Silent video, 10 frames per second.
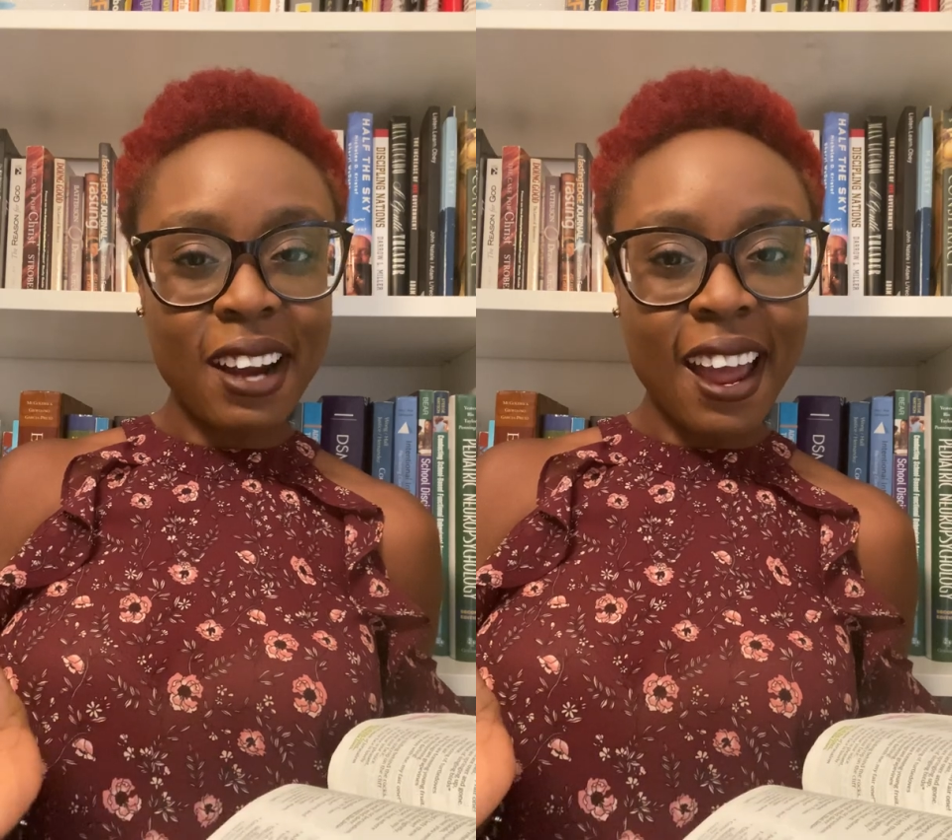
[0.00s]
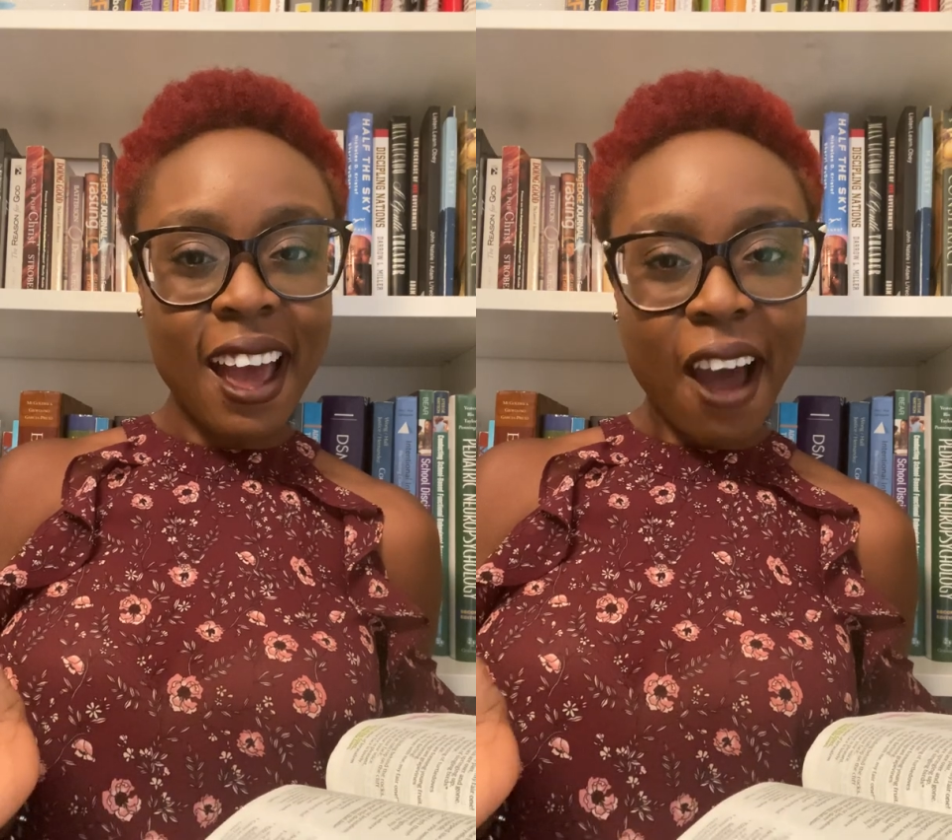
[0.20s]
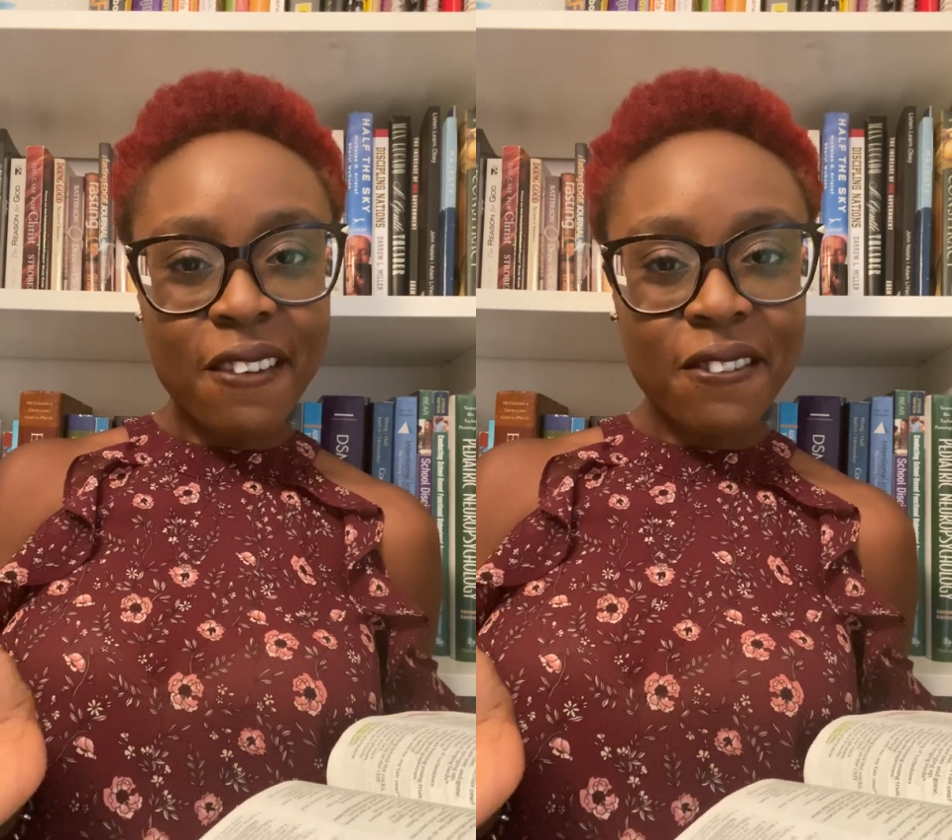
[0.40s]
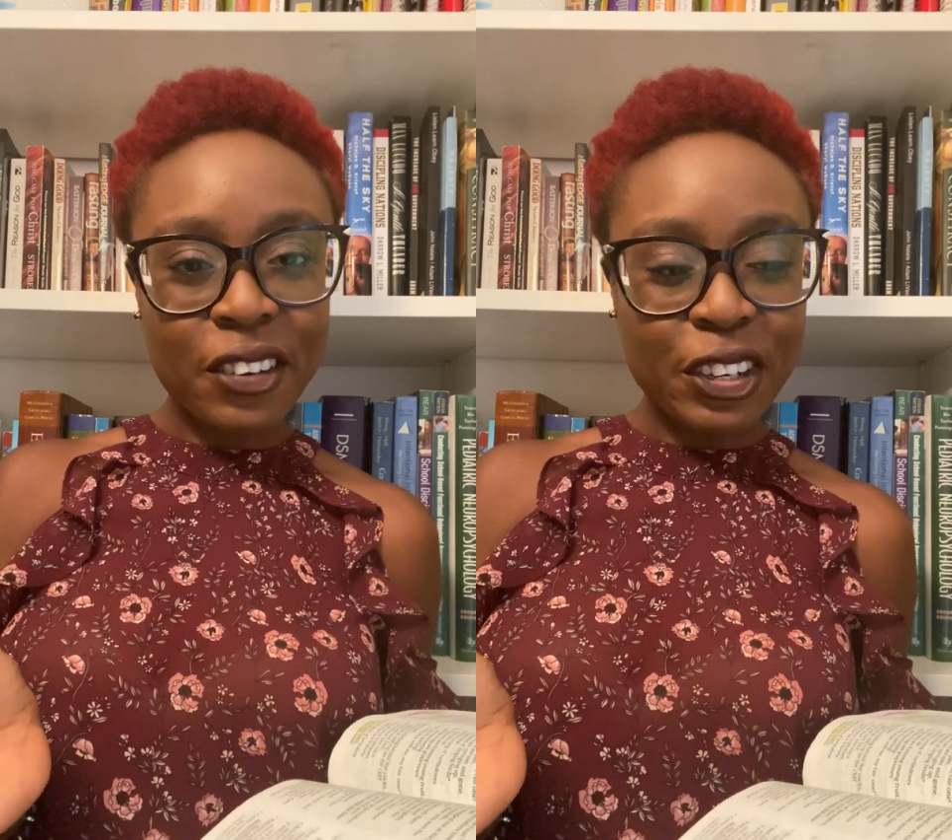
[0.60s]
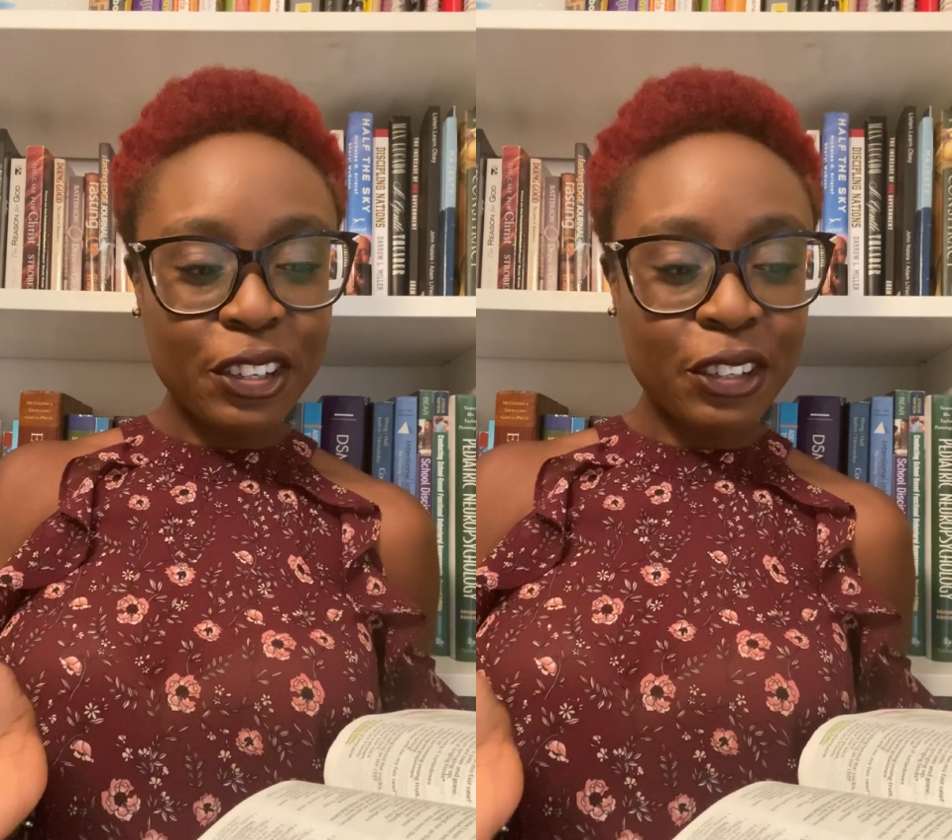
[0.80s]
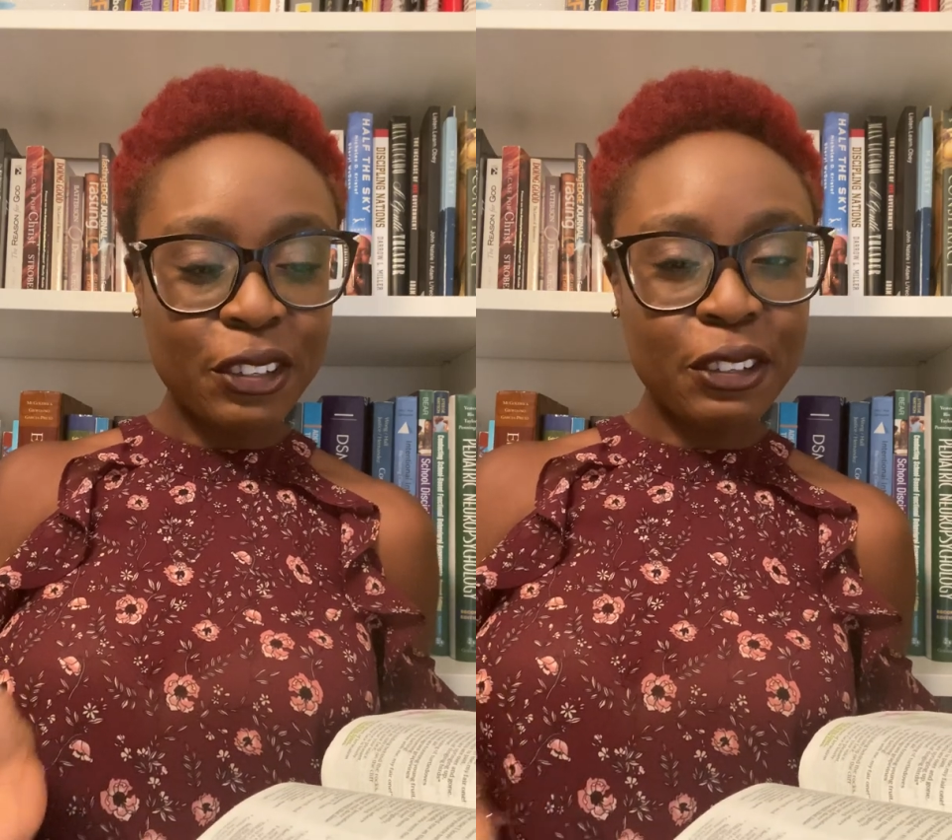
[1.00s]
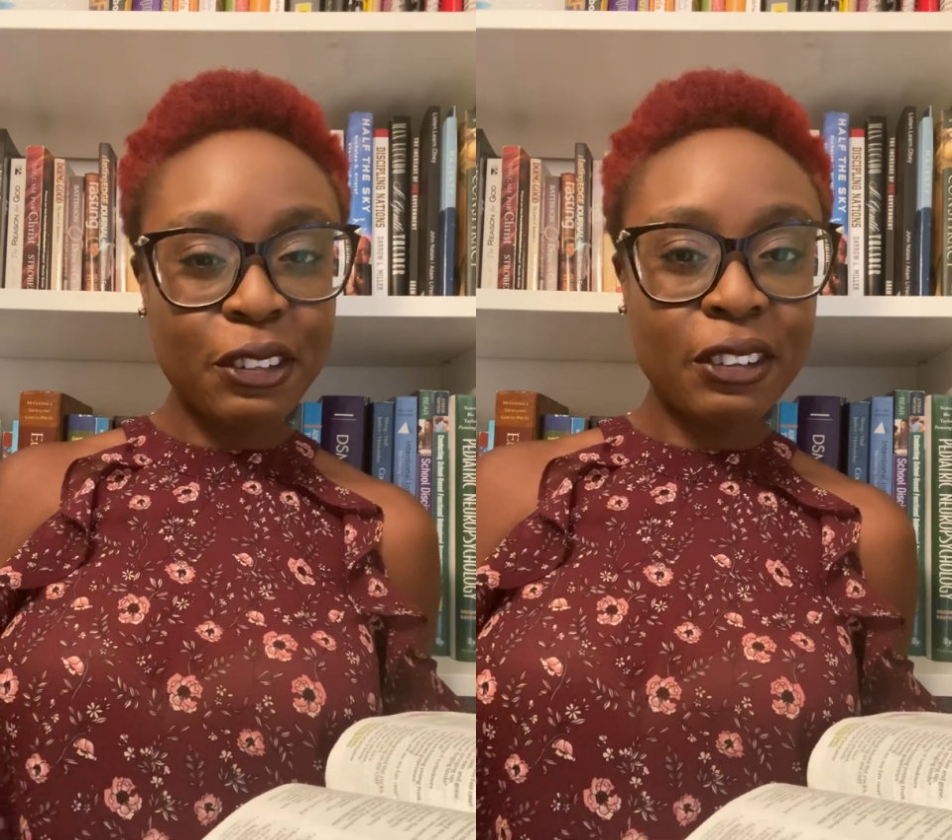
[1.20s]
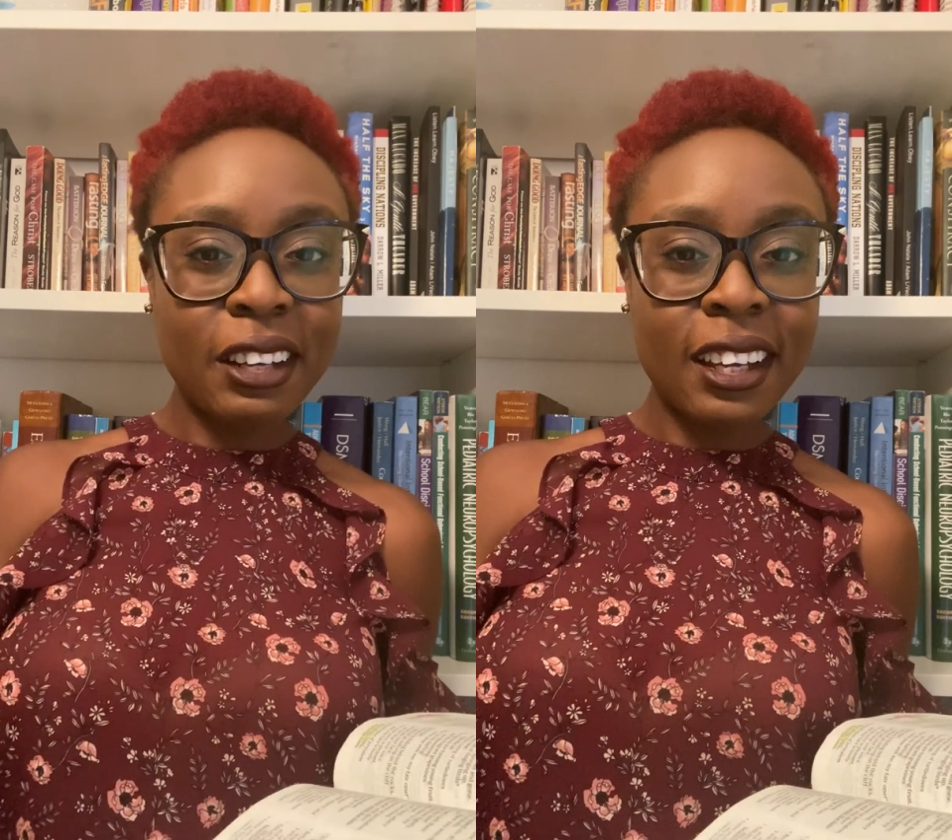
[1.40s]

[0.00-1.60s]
I have for you.